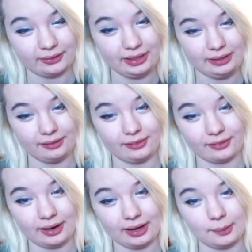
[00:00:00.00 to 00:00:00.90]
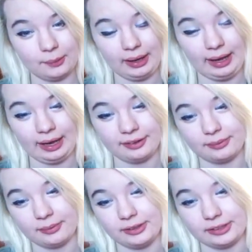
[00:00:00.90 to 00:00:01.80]
Instagram at
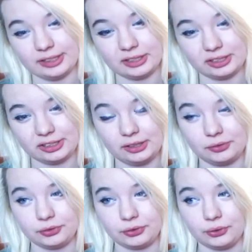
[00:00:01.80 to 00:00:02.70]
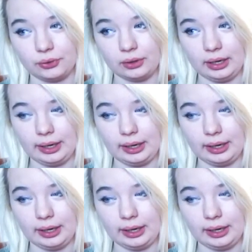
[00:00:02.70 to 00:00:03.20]
ashymonGG for